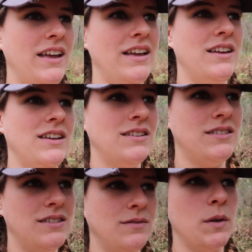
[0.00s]

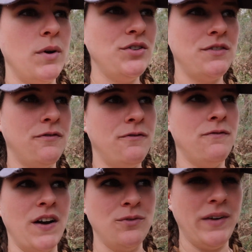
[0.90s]
is the most
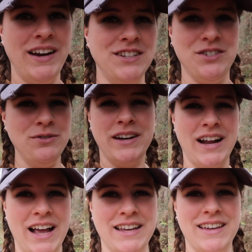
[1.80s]
fun way to do
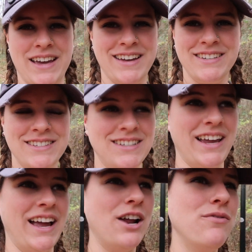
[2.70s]
it, I guess.
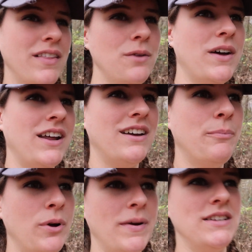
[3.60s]
Like, I don't really want
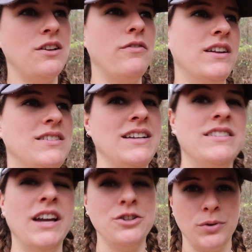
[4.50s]
to put myself on a
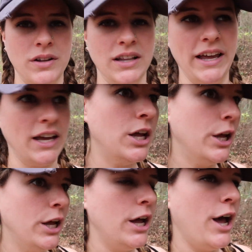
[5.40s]
set schedule, like
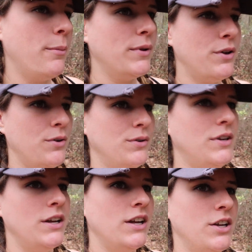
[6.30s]

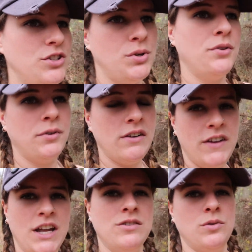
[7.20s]
upload 2 or 3
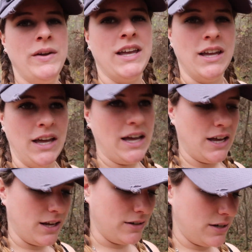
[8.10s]
videos a week,
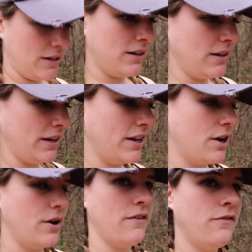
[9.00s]
and you
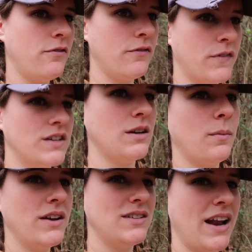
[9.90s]
know, if for
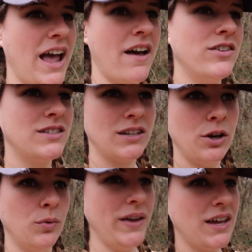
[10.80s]
some reason I have a
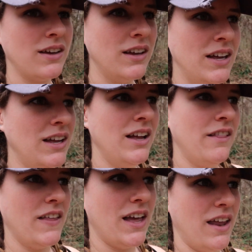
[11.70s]
slow week,
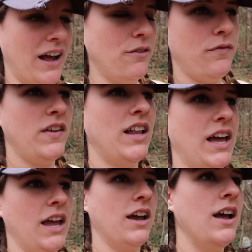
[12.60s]
then I feel
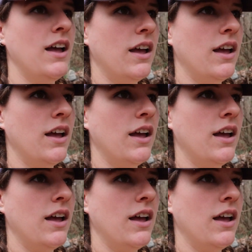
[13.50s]
like